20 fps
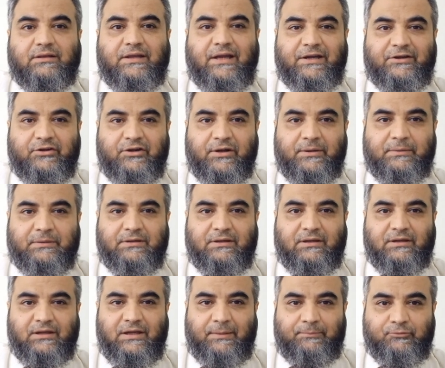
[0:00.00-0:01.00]
cataract
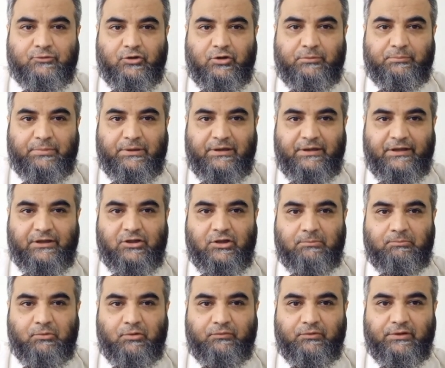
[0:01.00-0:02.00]
kept on building
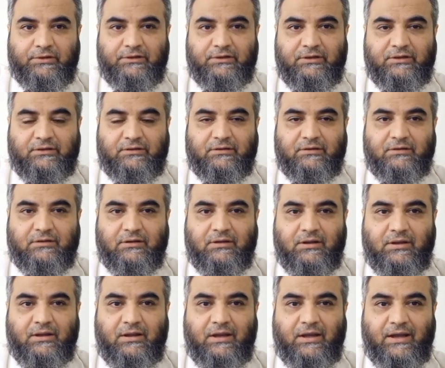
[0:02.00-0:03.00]
up over there,
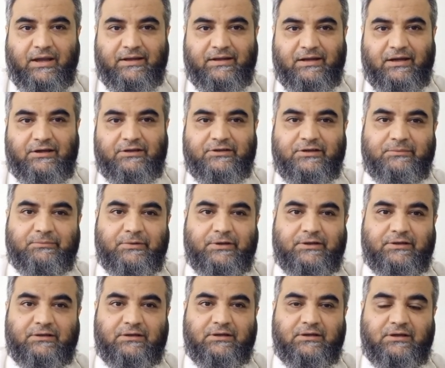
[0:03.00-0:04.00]
and
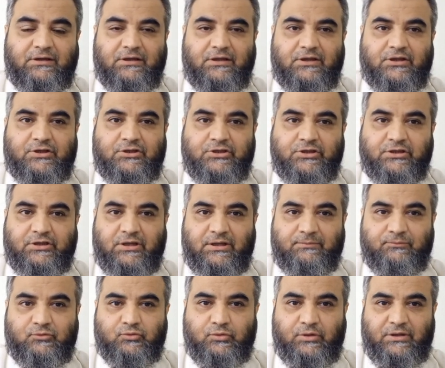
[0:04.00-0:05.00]
ultimately she
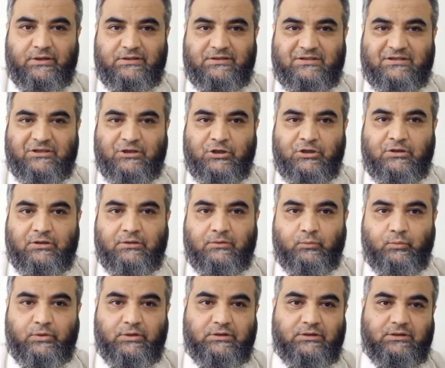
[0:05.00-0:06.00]
came to us
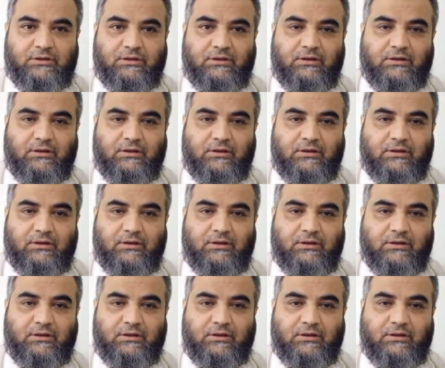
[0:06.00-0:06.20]
with